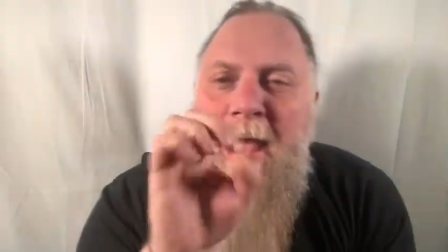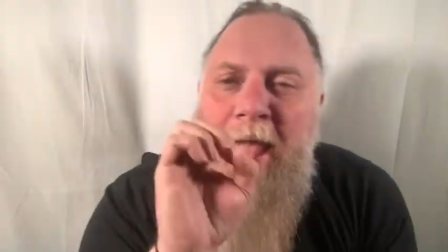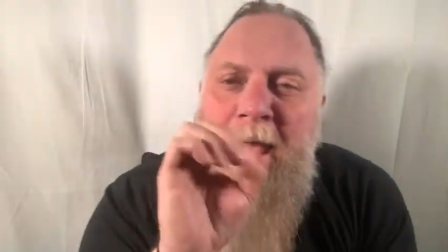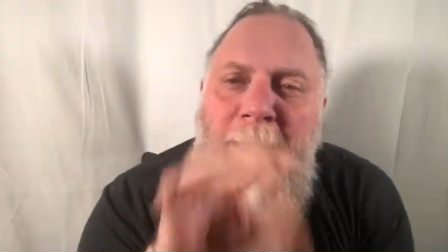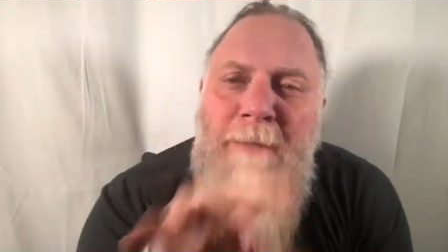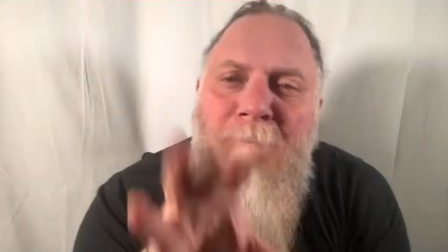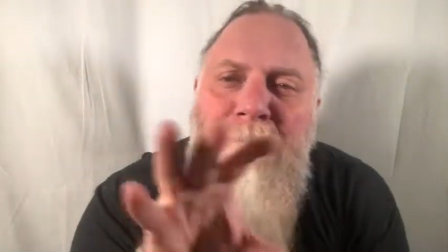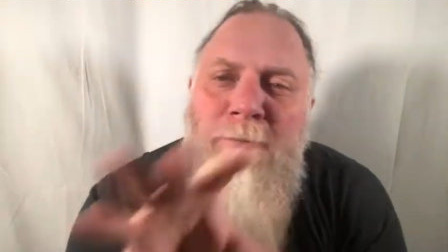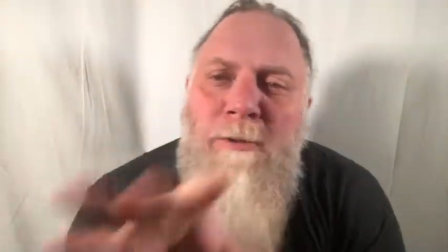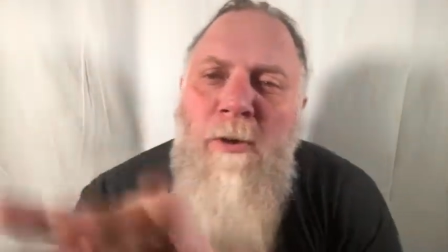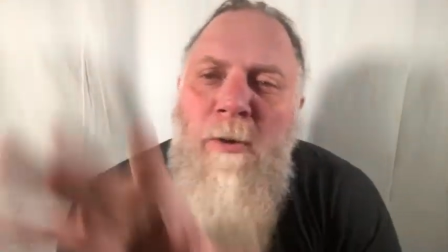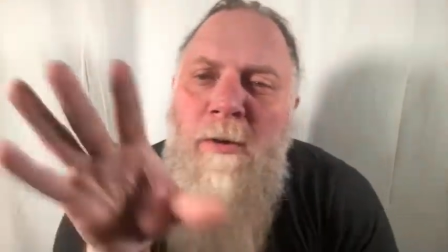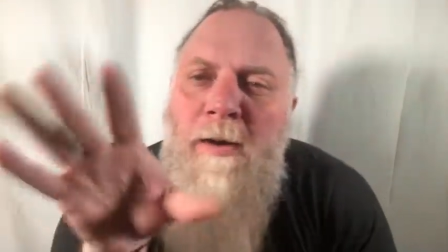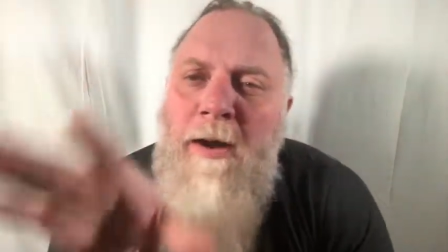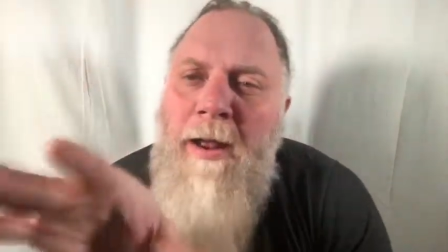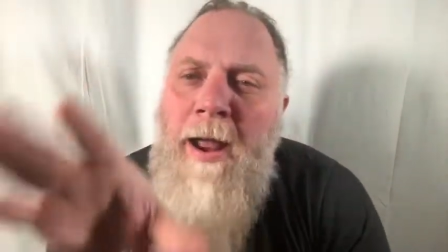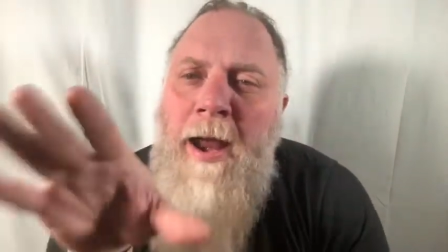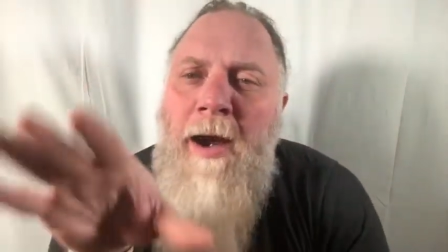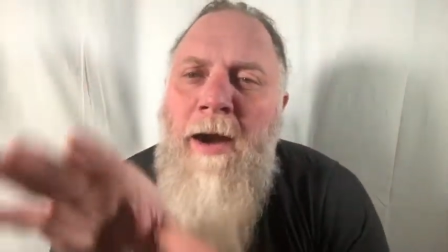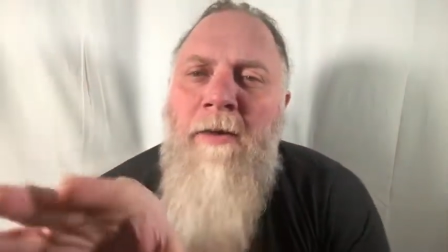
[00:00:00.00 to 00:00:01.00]
if you are
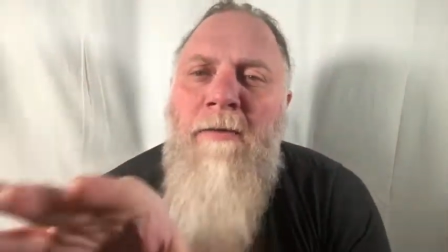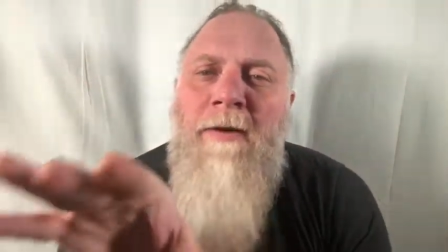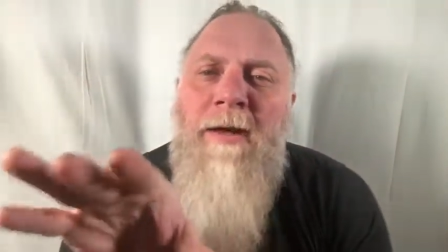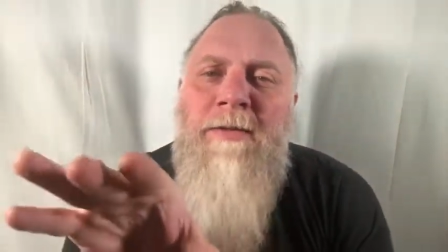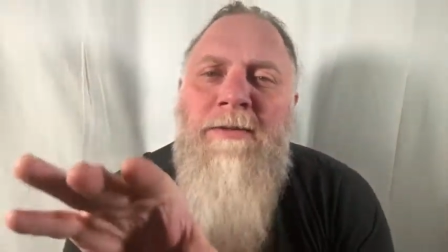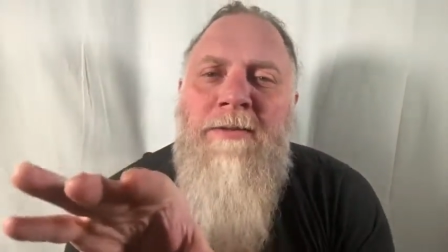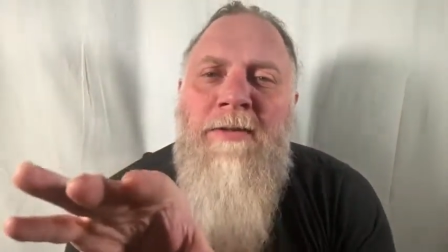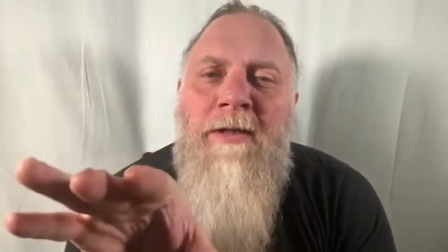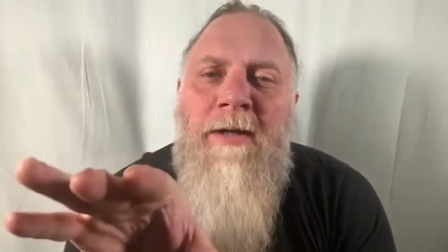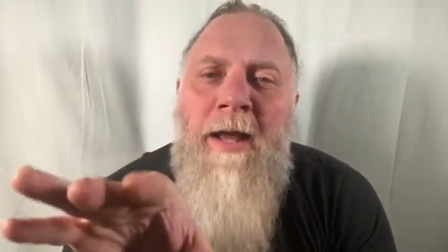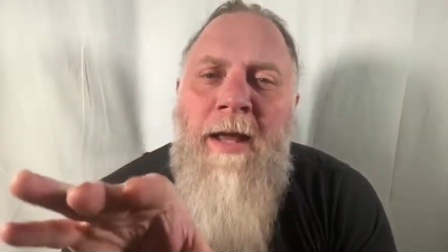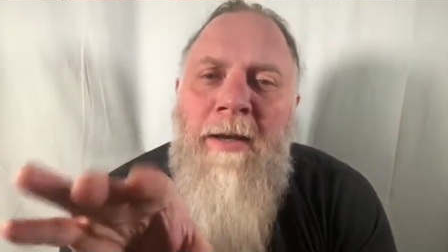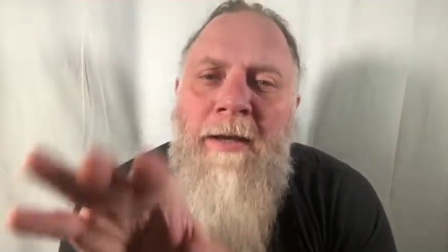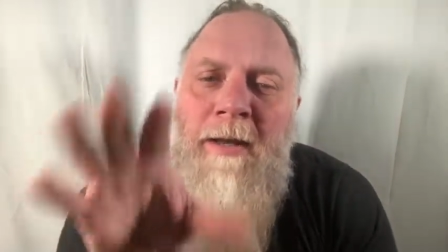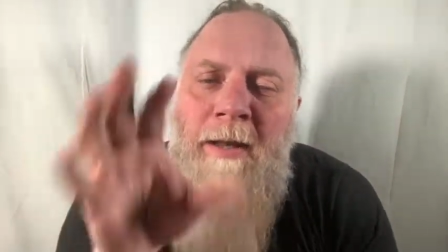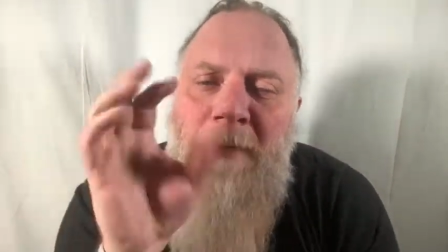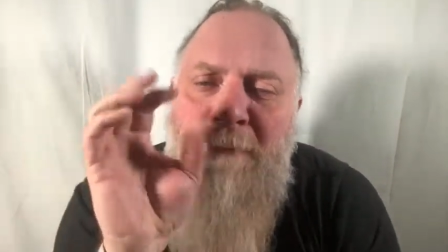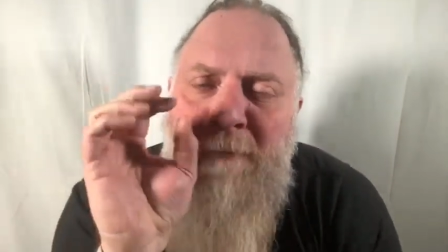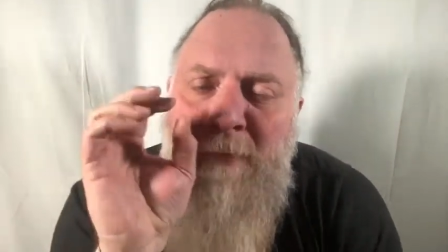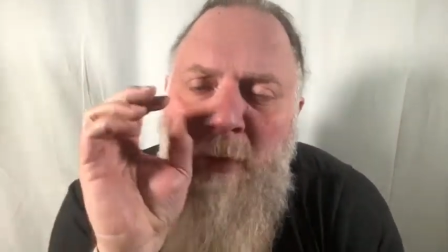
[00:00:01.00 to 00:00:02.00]
a hairdresser and
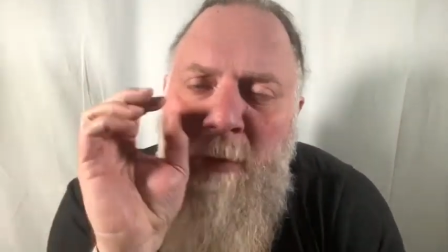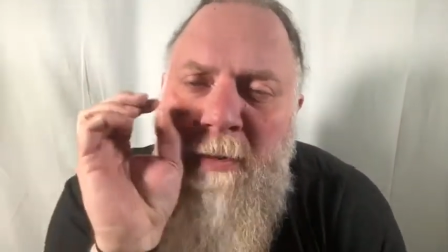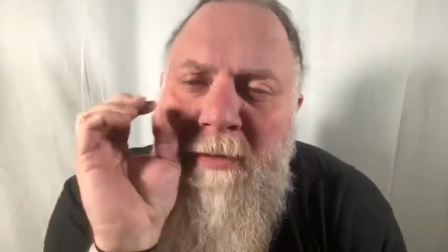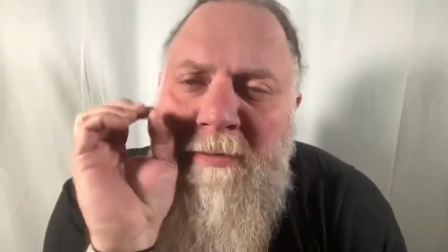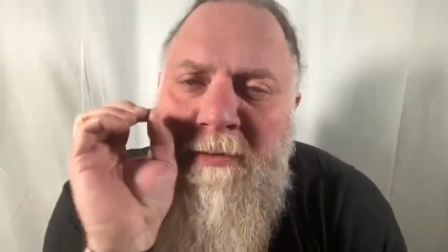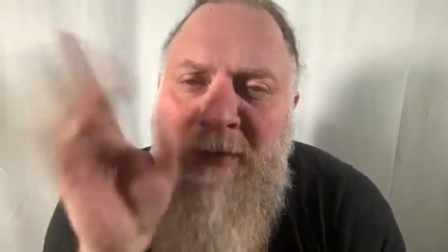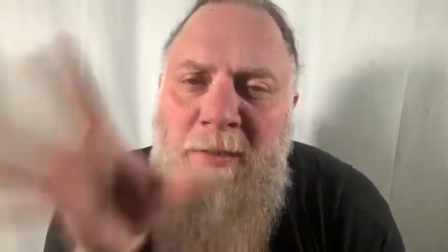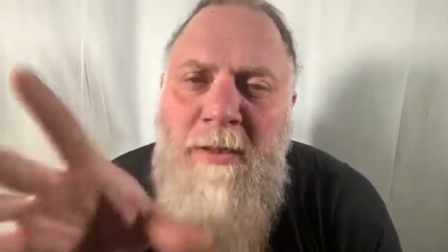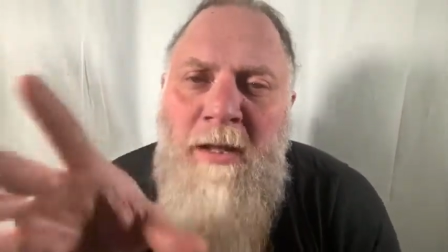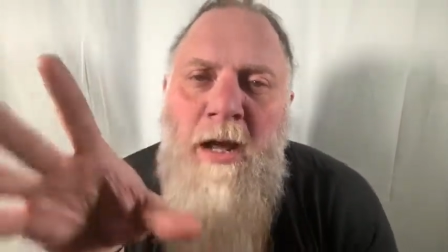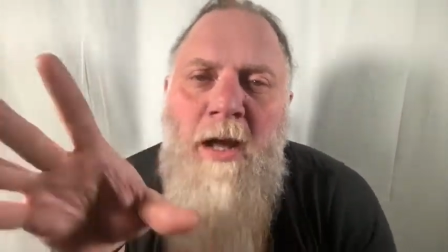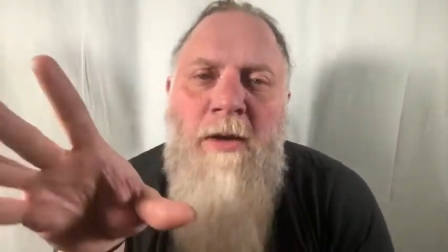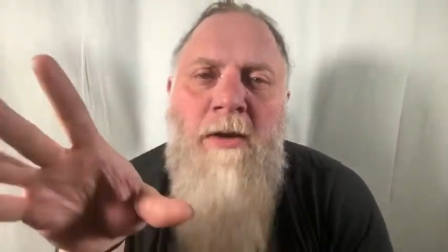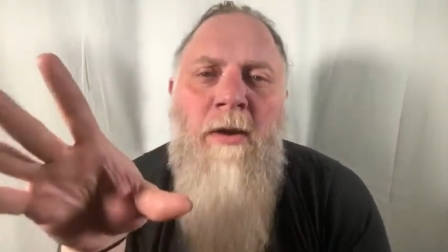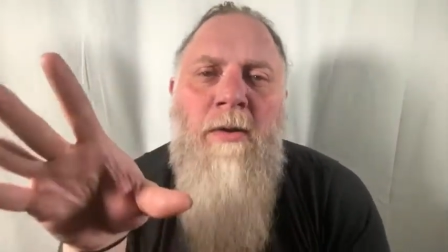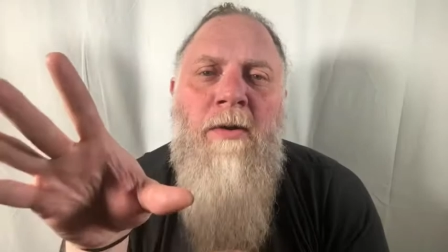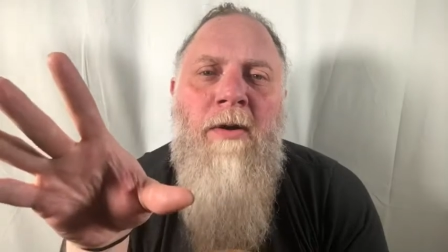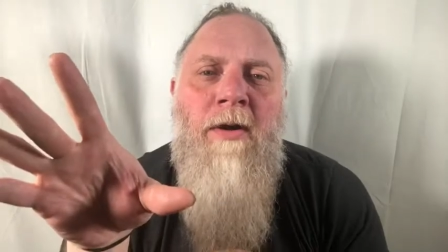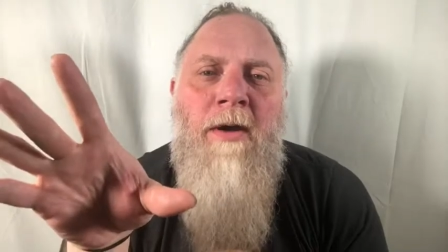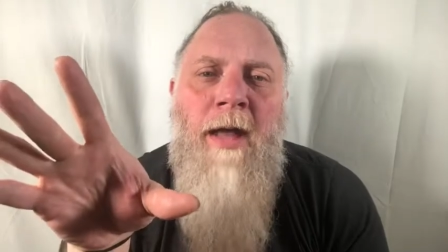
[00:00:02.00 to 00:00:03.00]
if you are a salon
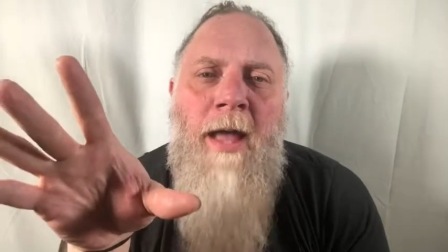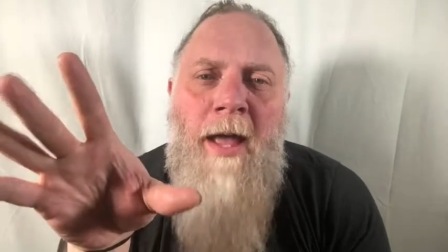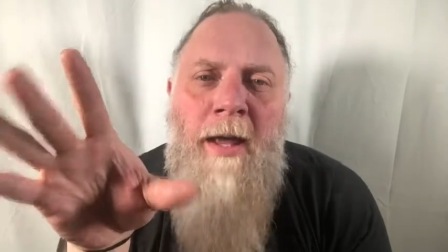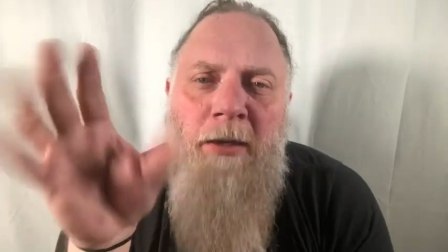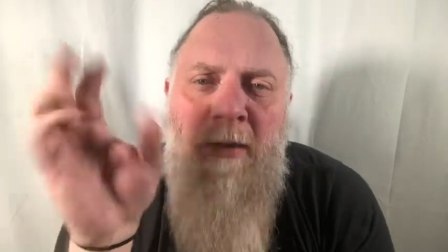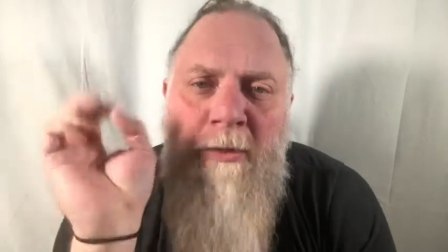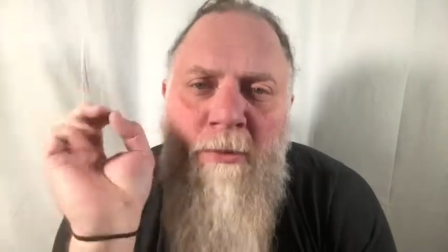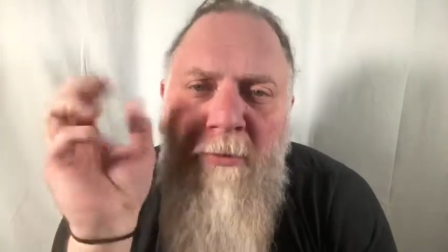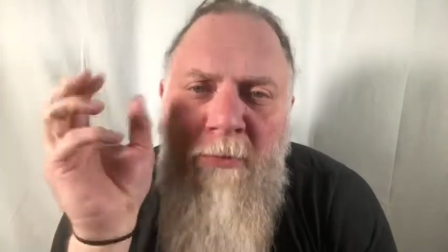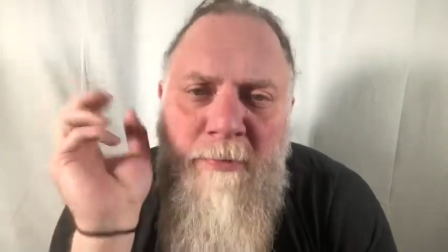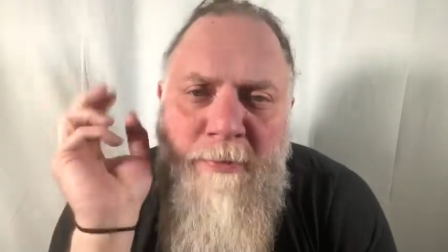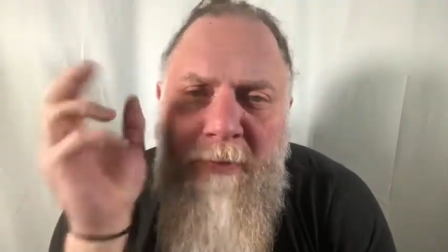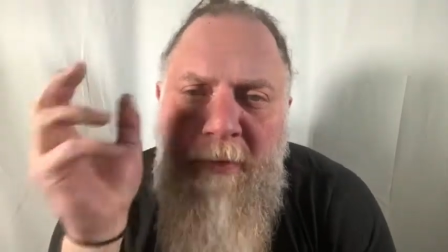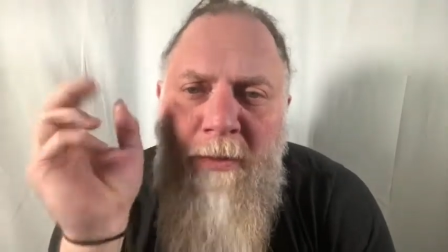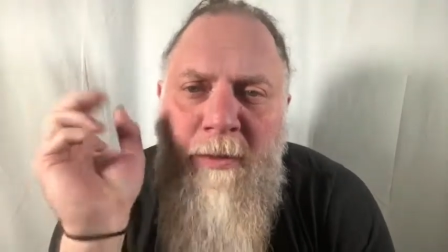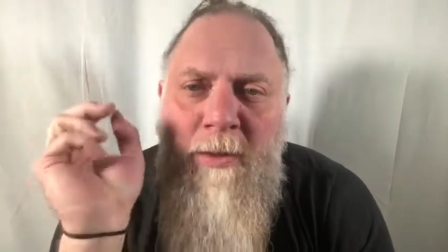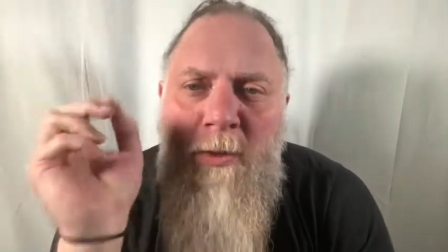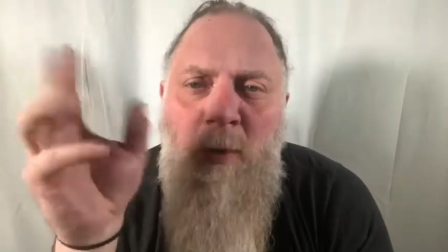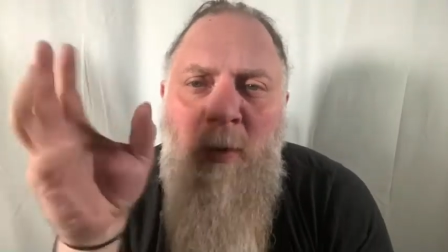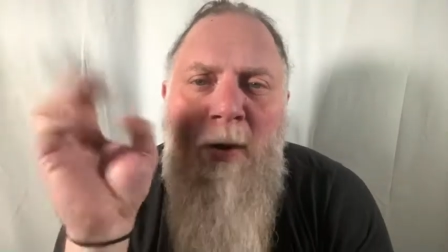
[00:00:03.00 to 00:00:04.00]
owner and you
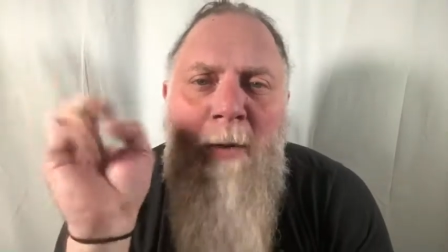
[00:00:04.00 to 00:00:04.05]
think you